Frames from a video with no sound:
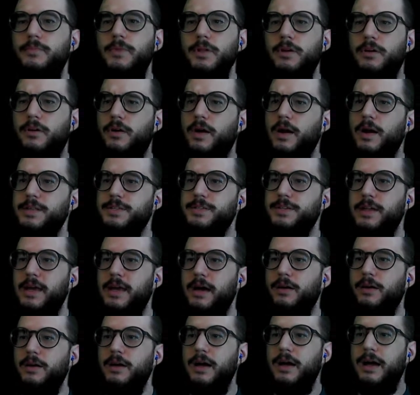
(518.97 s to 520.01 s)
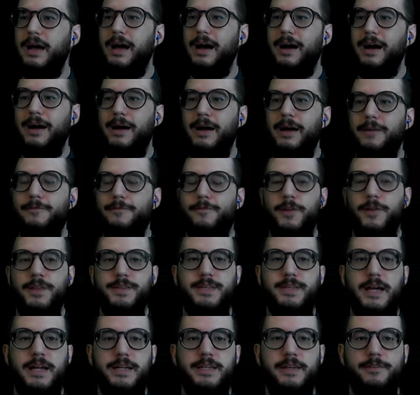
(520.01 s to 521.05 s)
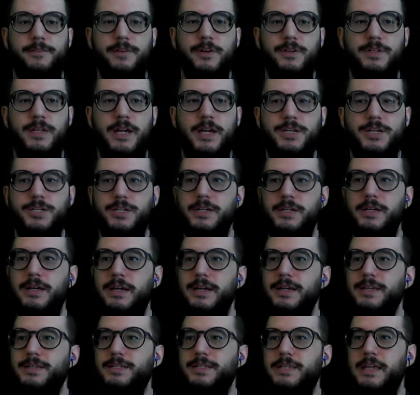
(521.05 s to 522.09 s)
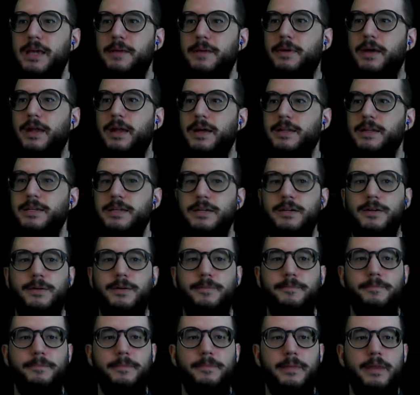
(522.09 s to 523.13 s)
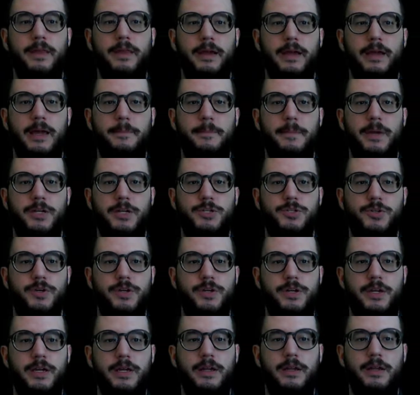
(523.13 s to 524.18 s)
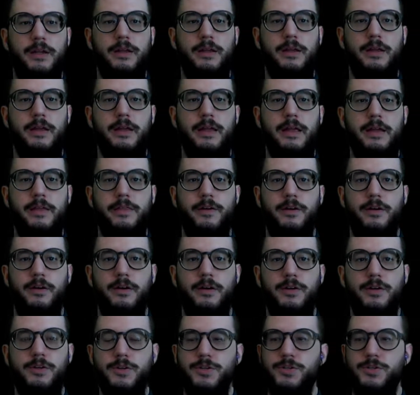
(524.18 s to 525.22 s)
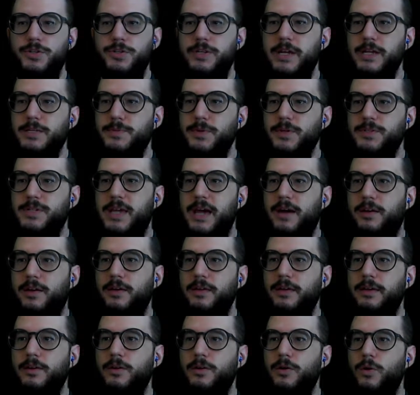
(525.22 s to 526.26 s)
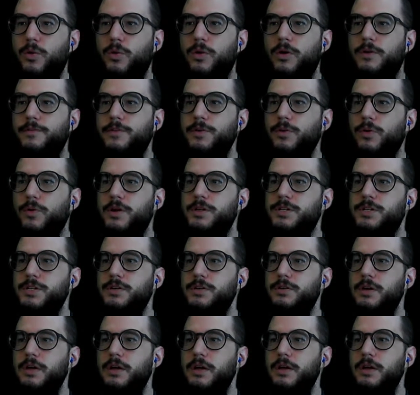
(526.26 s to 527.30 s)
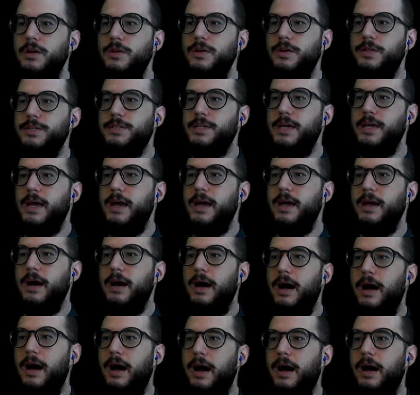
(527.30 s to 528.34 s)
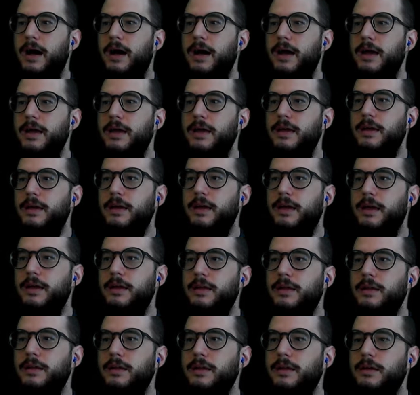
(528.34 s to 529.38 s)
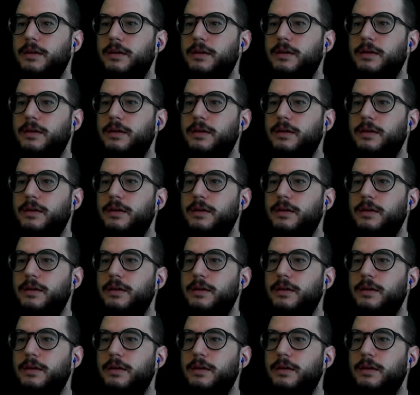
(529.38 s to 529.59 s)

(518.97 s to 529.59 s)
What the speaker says: All right, so now for the scientific notation, same kind of deal. Again, make sure you can either use your Desmos calculator, or if you wanted to, you can say, hey, I can